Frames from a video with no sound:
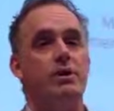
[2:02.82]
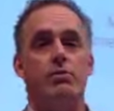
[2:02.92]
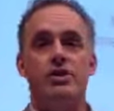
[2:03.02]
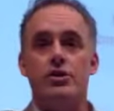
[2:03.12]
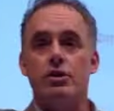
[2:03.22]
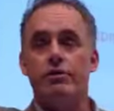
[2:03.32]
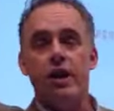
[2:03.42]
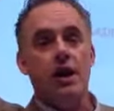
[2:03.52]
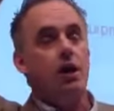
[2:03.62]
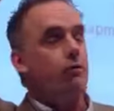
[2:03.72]
be reserved
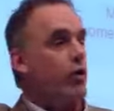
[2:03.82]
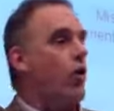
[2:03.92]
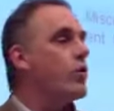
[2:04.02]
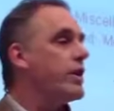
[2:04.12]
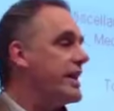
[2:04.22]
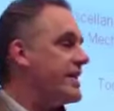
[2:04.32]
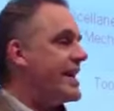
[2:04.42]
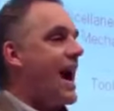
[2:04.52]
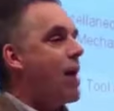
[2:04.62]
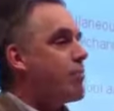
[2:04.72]
for only
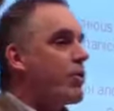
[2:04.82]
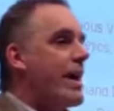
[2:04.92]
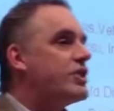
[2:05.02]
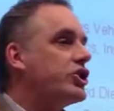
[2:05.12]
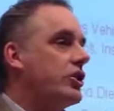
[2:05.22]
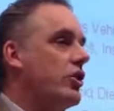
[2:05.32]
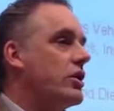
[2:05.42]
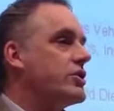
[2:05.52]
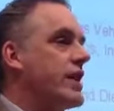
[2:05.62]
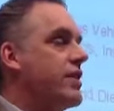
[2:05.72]
the upper
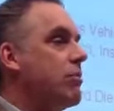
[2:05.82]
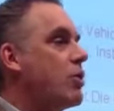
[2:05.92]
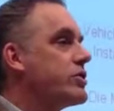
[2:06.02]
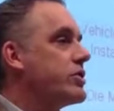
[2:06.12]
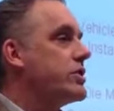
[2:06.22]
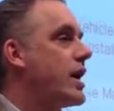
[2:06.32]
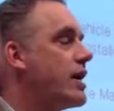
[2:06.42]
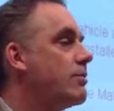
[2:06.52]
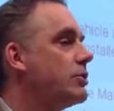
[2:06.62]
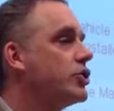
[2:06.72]
echelons and the most
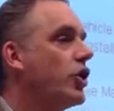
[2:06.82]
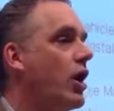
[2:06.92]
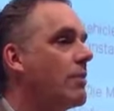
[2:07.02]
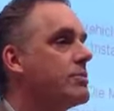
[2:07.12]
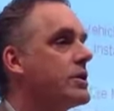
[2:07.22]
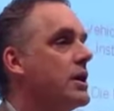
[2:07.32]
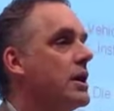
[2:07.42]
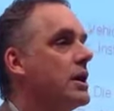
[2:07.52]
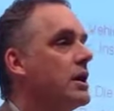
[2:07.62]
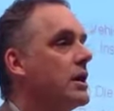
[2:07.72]
desirable jobs.
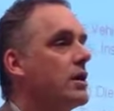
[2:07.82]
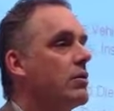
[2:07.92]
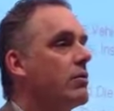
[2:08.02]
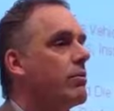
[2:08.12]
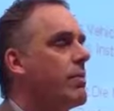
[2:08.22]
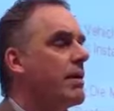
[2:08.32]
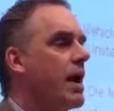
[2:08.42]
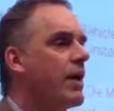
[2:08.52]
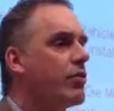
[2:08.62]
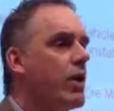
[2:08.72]
You know,
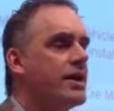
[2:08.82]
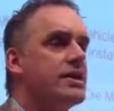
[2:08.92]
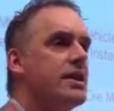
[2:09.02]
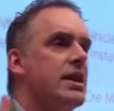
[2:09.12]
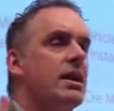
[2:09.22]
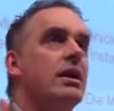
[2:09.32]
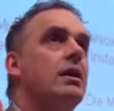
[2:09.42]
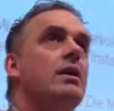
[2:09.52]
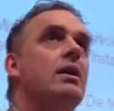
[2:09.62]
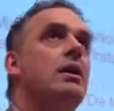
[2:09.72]
otherwise,
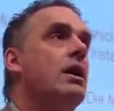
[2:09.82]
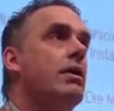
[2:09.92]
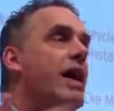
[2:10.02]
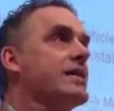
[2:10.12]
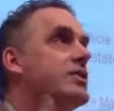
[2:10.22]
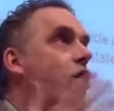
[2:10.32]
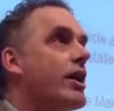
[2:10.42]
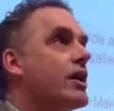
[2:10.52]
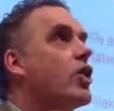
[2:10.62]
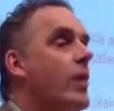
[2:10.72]
that's
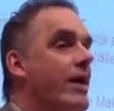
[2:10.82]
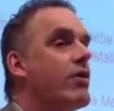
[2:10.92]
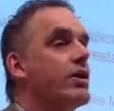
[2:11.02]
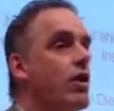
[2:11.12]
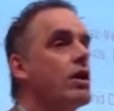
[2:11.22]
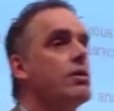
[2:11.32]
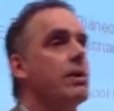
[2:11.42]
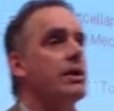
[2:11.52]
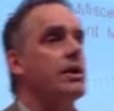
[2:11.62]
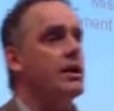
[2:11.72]
not a coherent
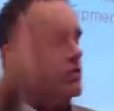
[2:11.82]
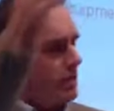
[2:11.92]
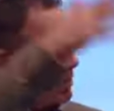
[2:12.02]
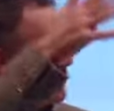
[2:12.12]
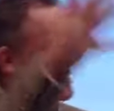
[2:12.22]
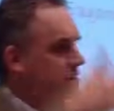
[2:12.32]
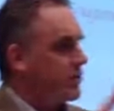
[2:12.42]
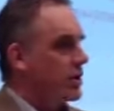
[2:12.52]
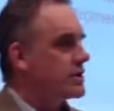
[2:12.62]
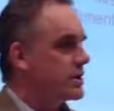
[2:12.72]
argument. It either applies
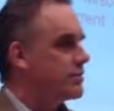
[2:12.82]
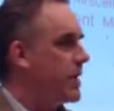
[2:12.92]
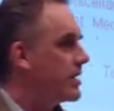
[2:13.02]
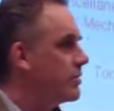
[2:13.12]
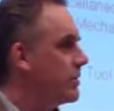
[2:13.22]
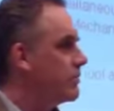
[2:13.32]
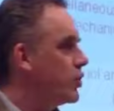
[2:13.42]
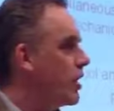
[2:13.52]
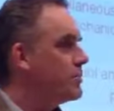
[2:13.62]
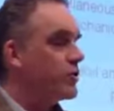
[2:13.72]
across the spectrum of
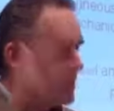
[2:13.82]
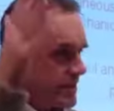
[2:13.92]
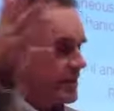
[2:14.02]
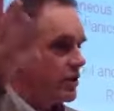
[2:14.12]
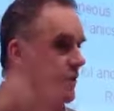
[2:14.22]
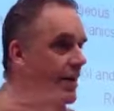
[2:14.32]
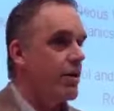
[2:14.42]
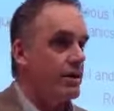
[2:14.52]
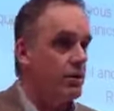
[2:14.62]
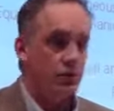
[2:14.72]
jobs or it's
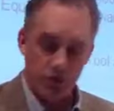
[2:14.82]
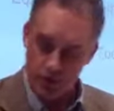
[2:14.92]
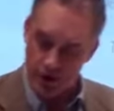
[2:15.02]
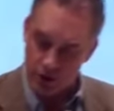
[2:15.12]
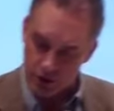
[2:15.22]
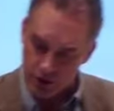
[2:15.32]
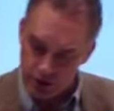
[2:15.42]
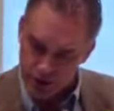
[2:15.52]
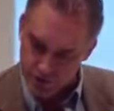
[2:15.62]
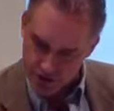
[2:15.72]
incoherent. Those are the
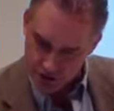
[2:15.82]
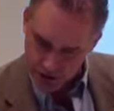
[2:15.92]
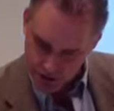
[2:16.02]
alternatives.